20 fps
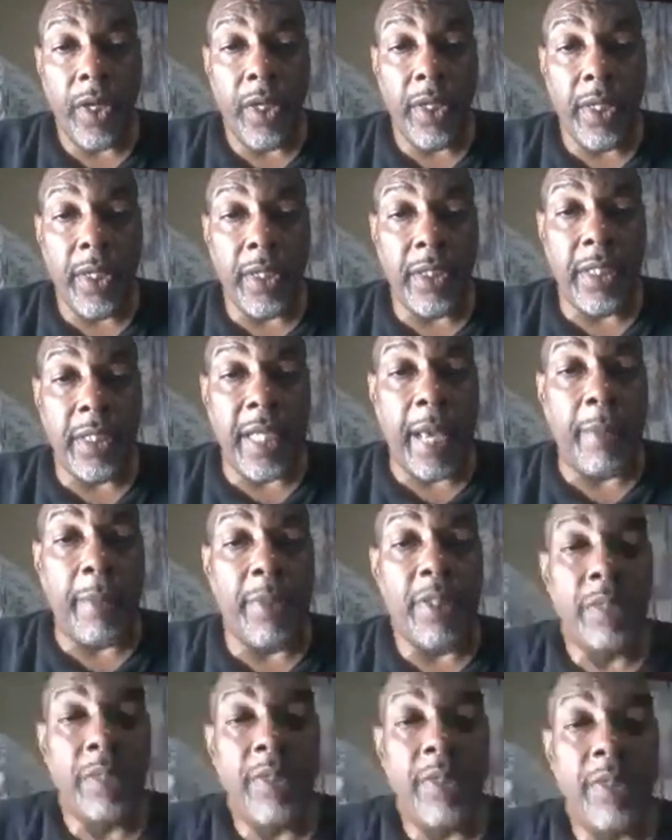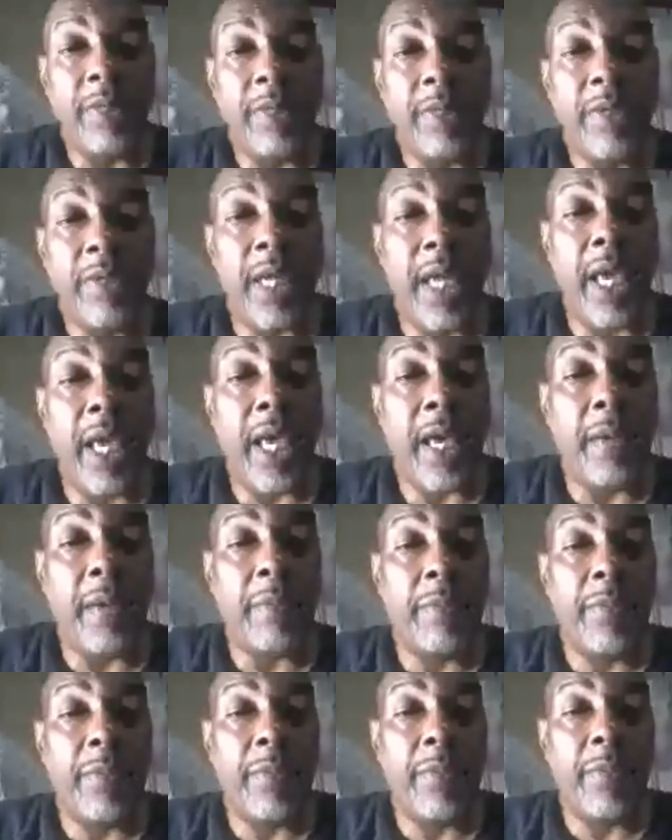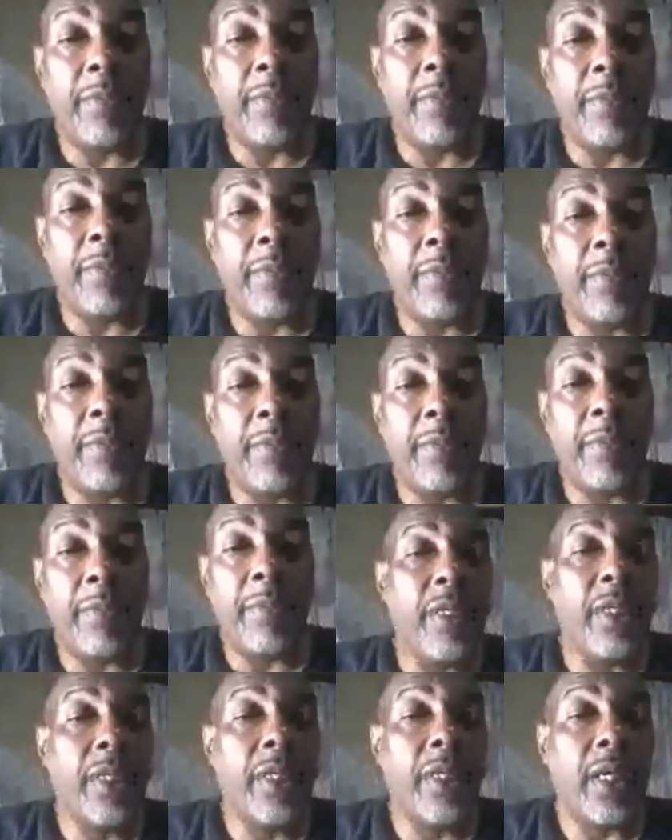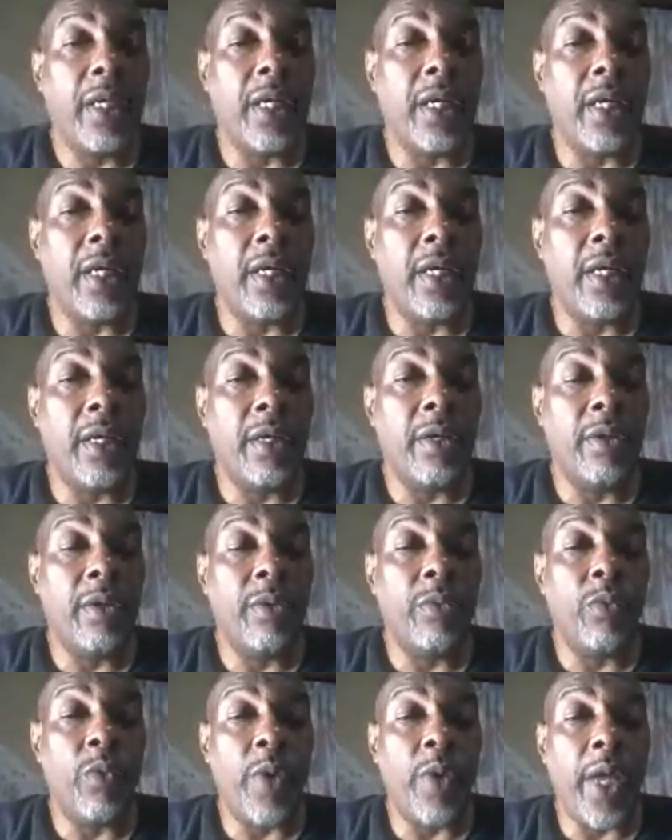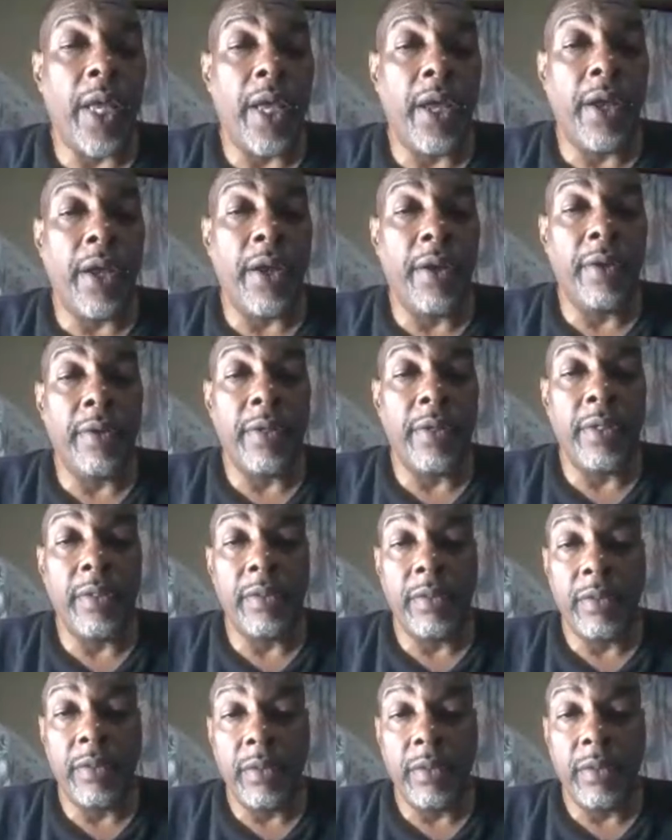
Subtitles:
The establishment of a camp uh, where